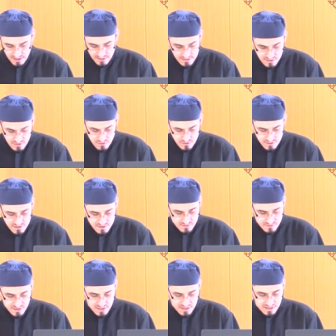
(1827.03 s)
And did you th-
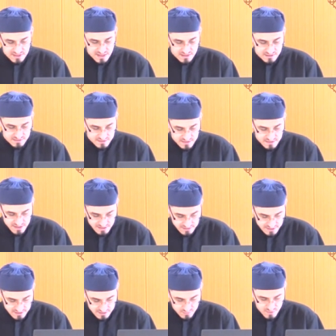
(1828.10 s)
really then
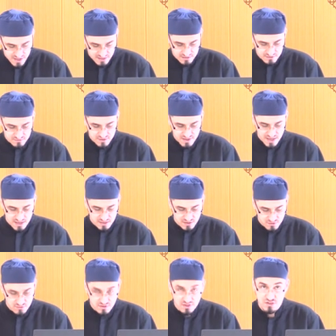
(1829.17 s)
think that we had
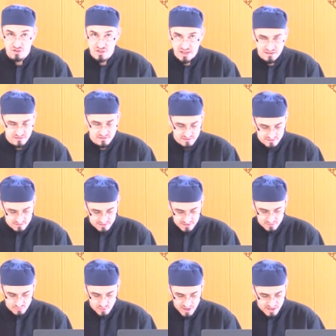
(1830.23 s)
created you in jest,
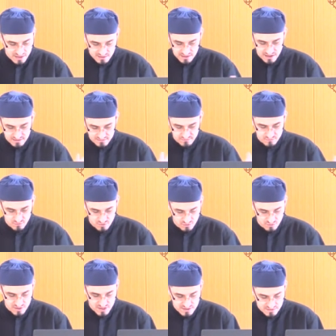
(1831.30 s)
in vain, like for
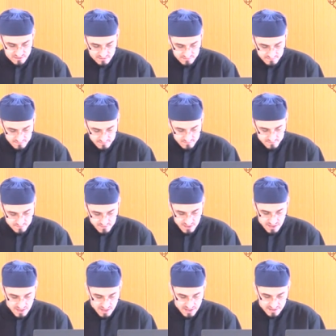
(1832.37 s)
no reason?
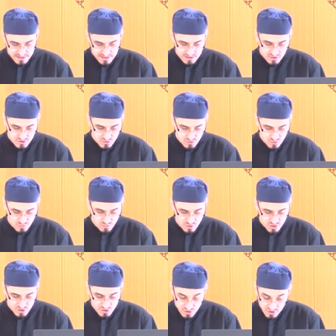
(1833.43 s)
And that you
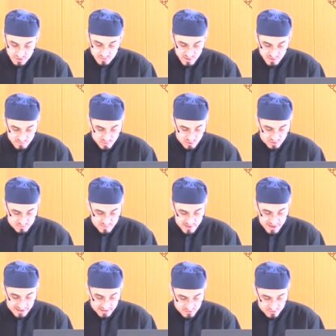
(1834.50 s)
would not be brought
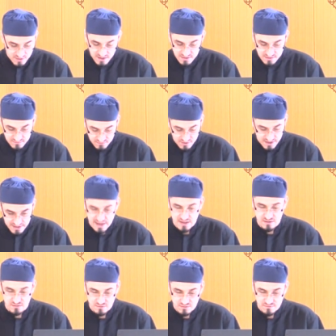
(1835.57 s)
back to us for
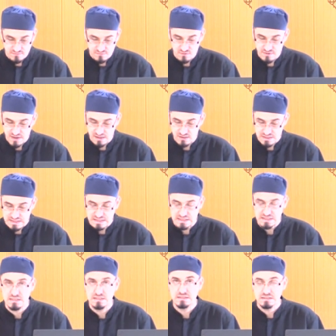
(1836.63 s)
account, for
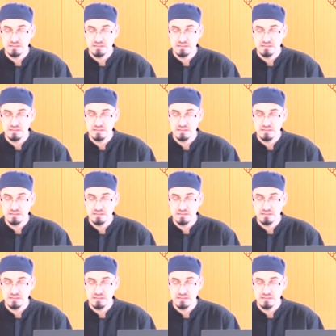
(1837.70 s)
reckoning?